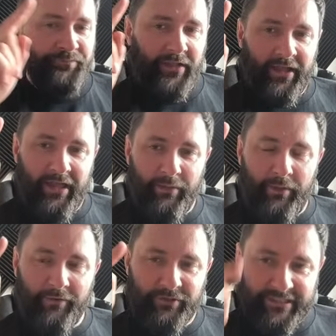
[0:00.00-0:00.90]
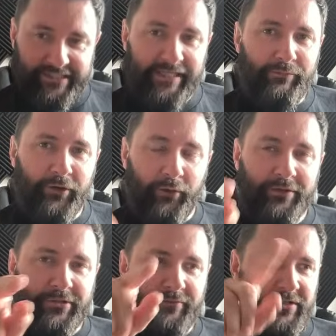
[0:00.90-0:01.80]
I've got Steam going,
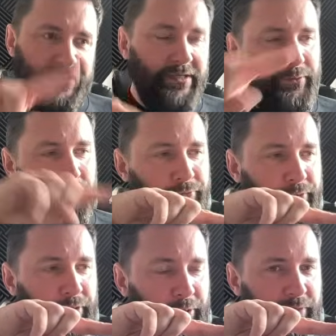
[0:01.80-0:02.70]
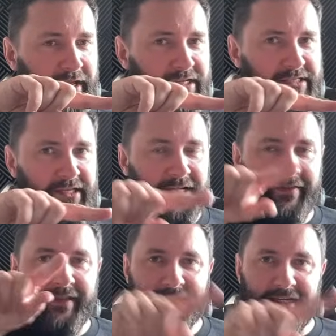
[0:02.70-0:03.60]
so I've got Steam going through the OBS thing, and
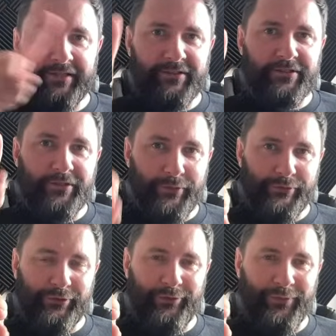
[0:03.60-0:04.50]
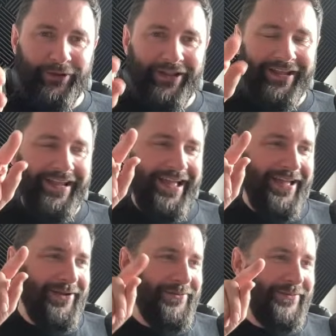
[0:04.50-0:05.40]
then that's connected to YouTube.
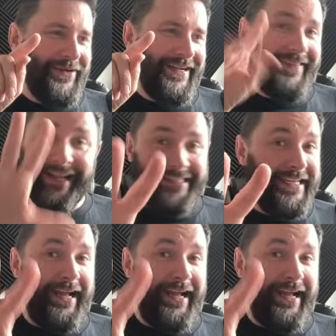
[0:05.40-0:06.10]
And that's it.